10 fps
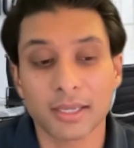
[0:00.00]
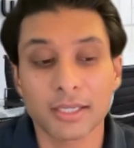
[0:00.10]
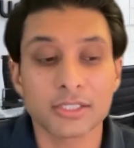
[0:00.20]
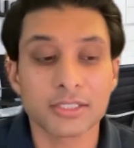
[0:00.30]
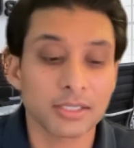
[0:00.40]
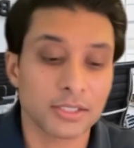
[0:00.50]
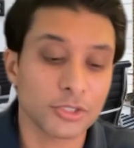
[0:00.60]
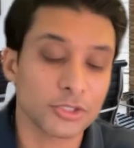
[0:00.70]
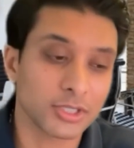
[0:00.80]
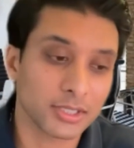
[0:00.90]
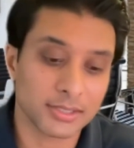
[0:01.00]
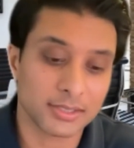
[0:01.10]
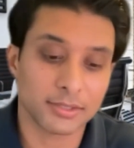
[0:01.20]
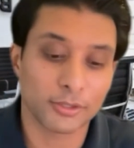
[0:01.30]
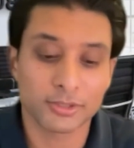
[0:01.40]
And it's interesting because
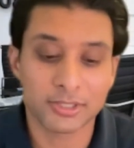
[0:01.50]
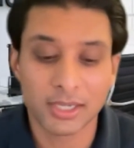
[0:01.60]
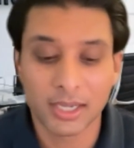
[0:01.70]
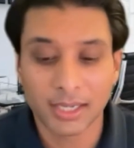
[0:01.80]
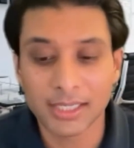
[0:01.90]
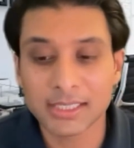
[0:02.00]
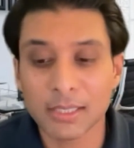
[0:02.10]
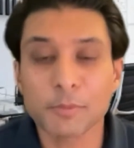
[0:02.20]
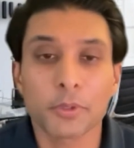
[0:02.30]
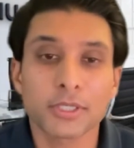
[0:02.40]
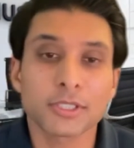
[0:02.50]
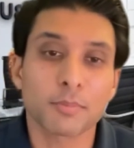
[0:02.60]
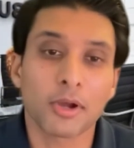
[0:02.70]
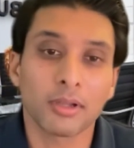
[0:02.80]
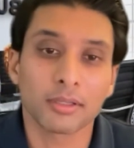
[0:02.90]
it seems pretty
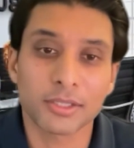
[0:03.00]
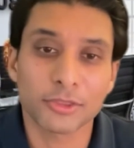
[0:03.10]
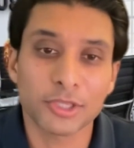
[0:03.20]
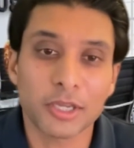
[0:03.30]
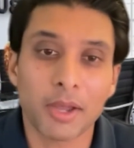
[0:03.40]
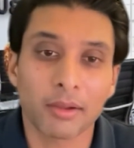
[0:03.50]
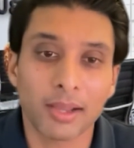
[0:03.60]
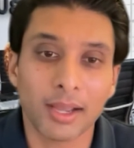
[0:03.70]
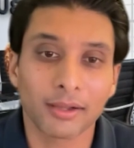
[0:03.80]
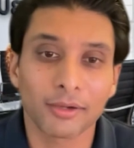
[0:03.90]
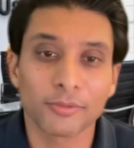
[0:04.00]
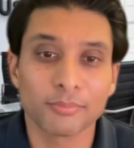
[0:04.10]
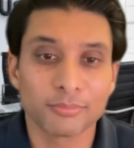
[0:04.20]
small to think about how,